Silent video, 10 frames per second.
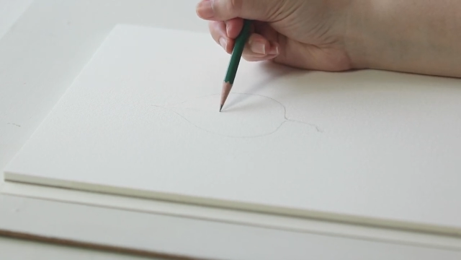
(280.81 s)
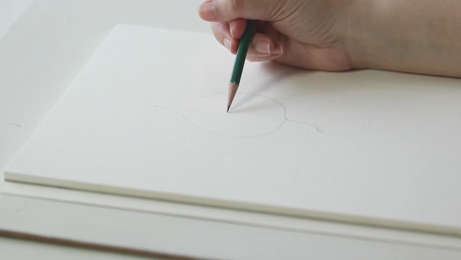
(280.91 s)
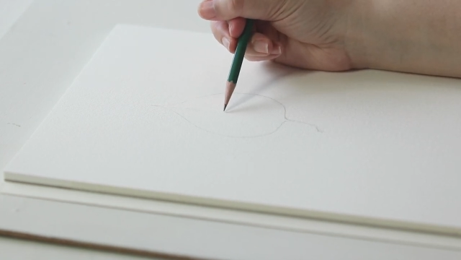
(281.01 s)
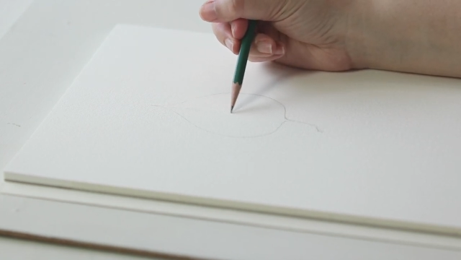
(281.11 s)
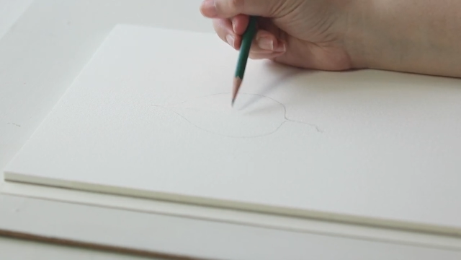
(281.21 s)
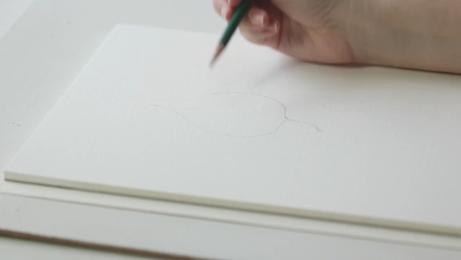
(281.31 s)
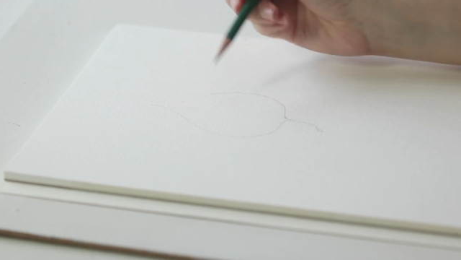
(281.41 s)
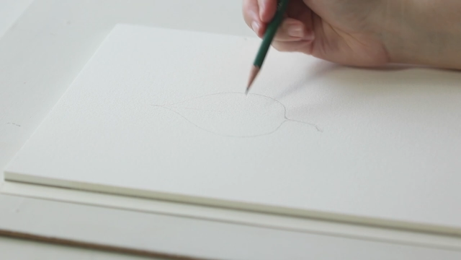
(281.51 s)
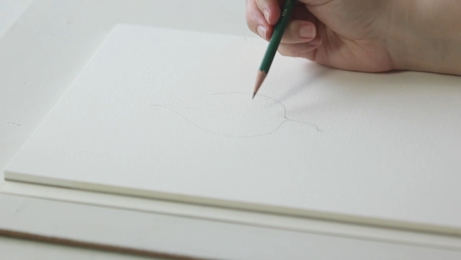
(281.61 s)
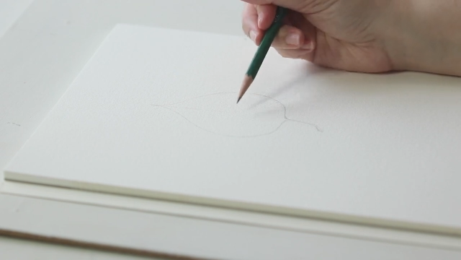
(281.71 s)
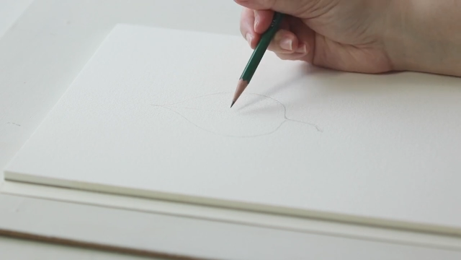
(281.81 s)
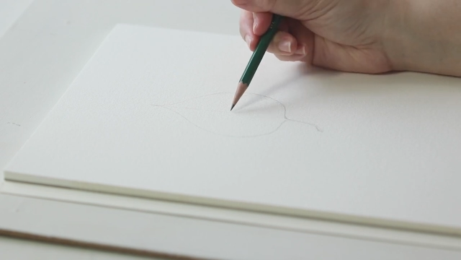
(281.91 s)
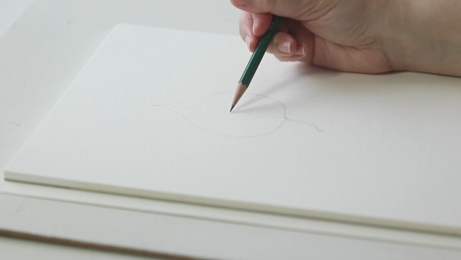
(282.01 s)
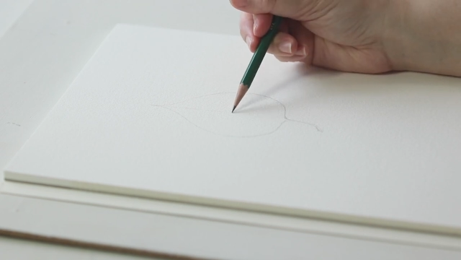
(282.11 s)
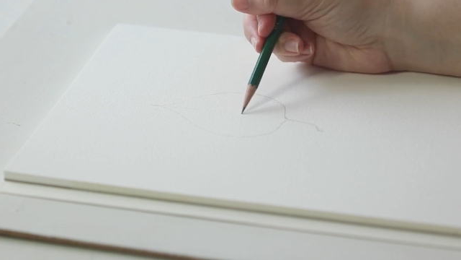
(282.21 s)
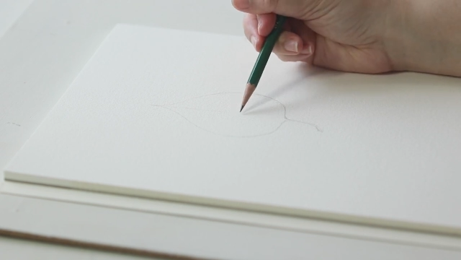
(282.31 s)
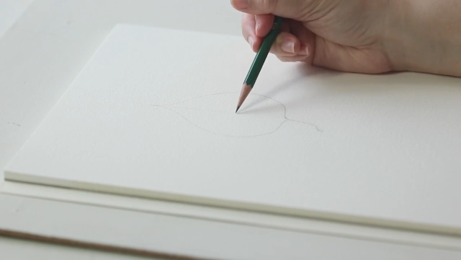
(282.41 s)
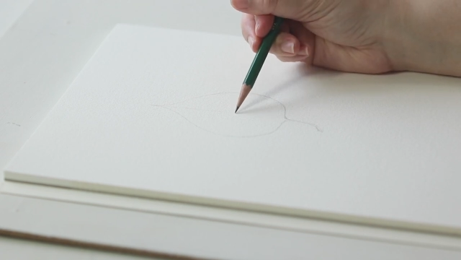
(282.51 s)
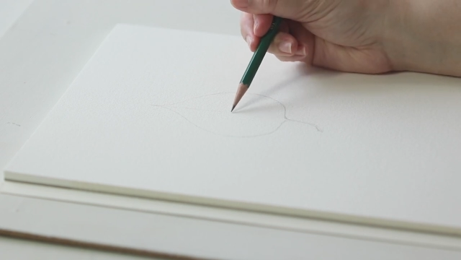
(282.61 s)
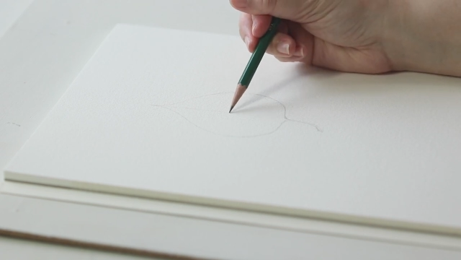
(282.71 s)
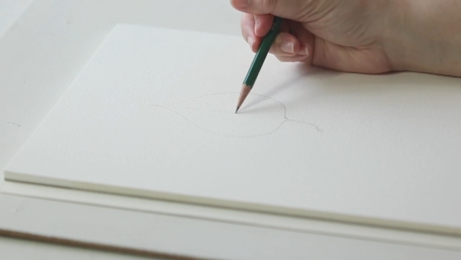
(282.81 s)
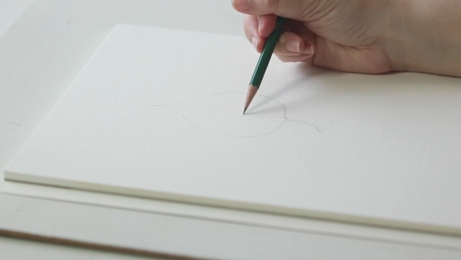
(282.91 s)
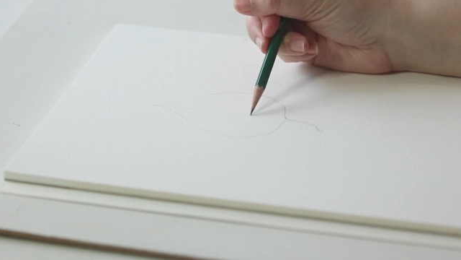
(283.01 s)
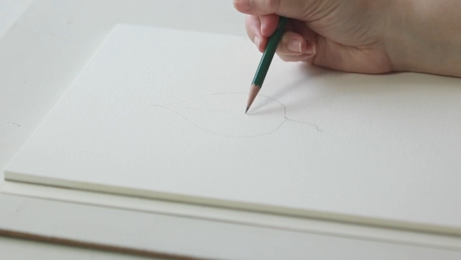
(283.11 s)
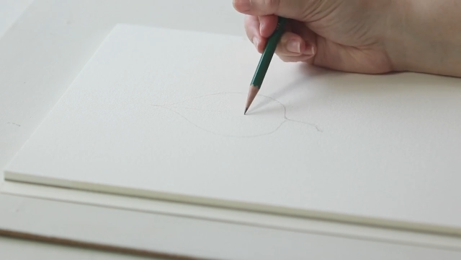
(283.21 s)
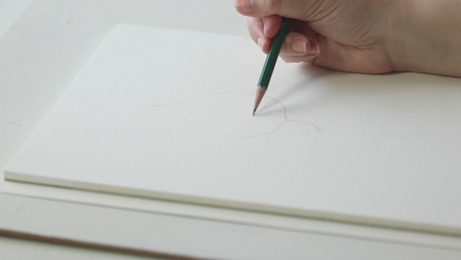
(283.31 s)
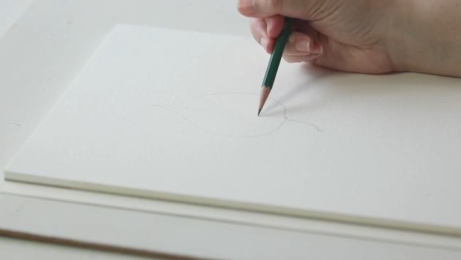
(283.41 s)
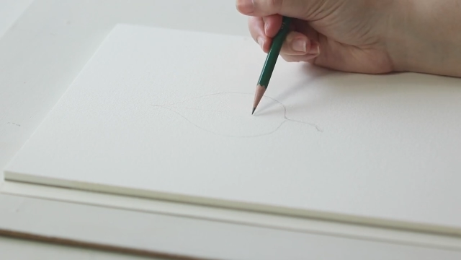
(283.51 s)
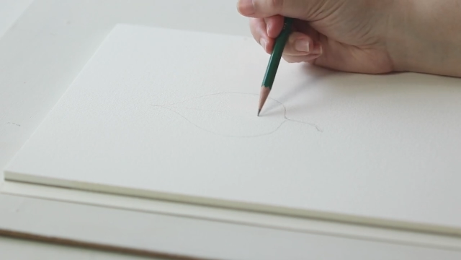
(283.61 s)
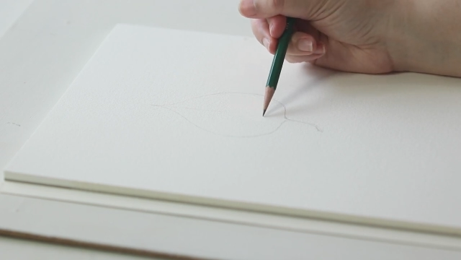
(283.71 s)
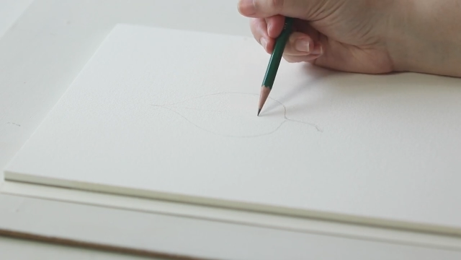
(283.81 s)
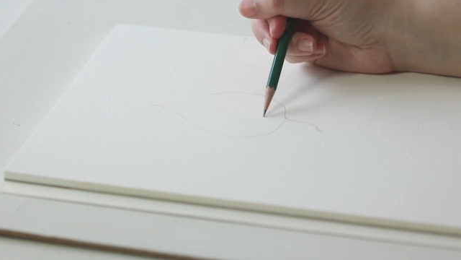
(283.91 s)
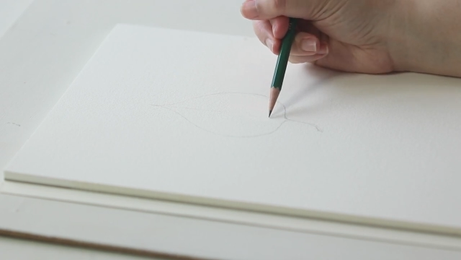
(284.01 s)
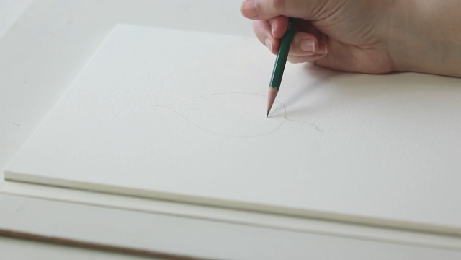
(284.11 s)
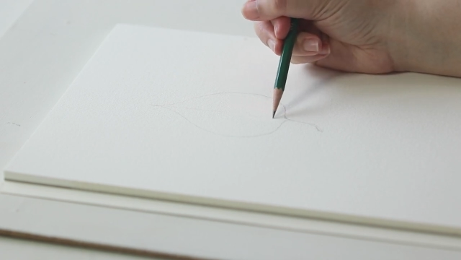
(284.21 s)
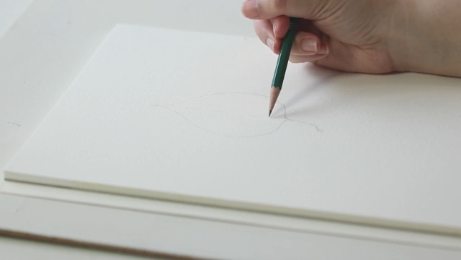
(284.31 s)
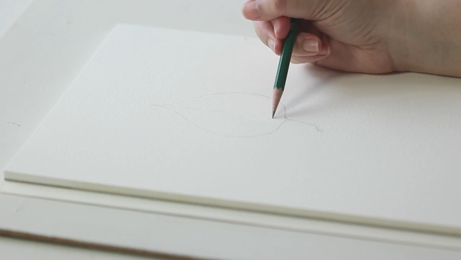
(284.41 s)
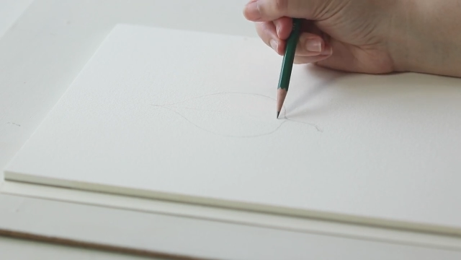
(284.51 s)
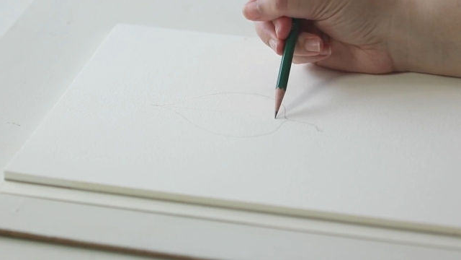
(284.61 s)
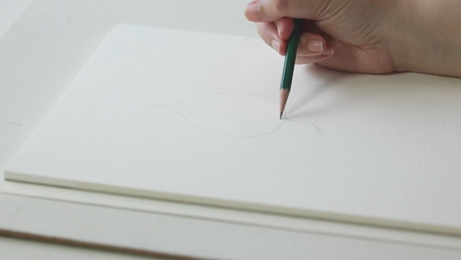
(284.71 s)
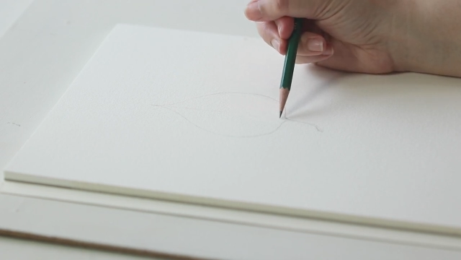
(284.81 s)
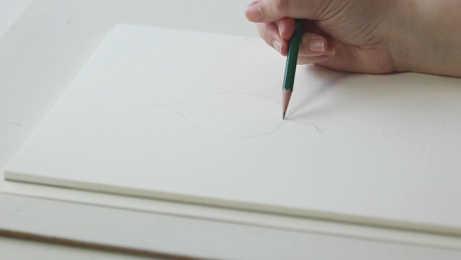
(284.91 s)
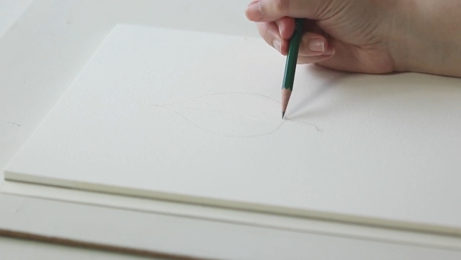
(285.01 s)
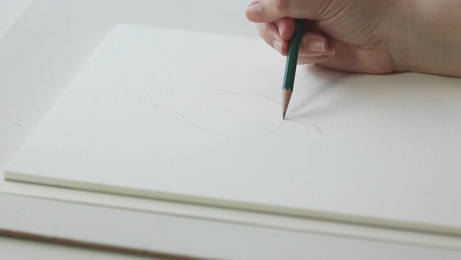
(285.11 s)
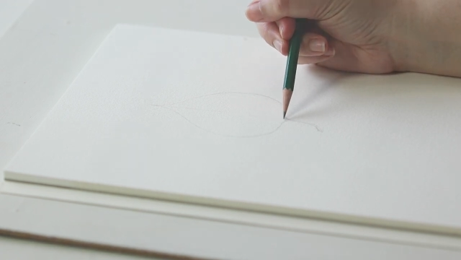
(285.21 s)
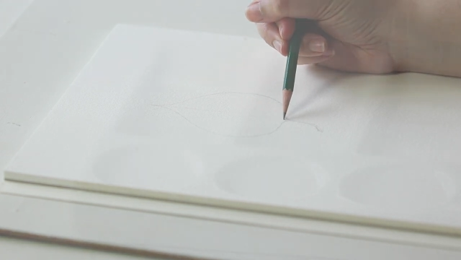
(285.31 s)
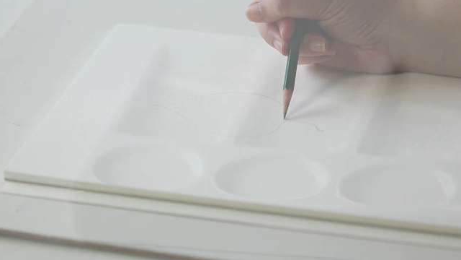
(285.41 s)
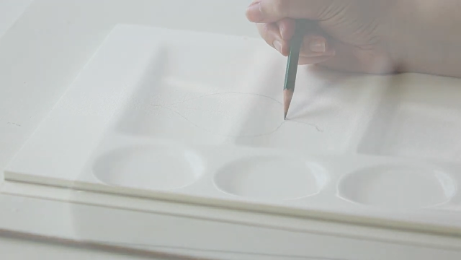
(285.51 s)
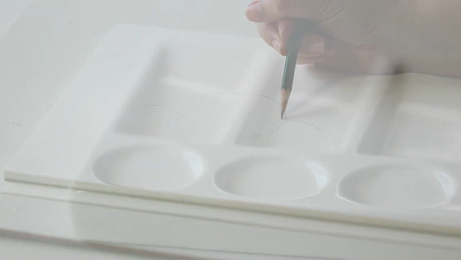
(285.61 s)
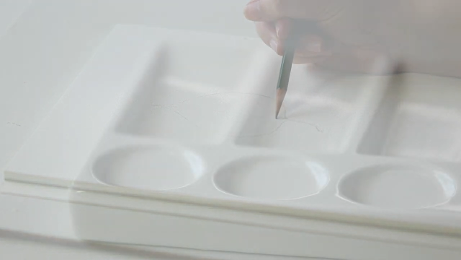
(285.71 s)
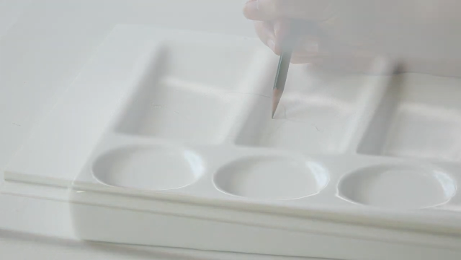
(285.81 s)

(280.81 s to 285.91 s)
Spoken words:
(no speaker visible)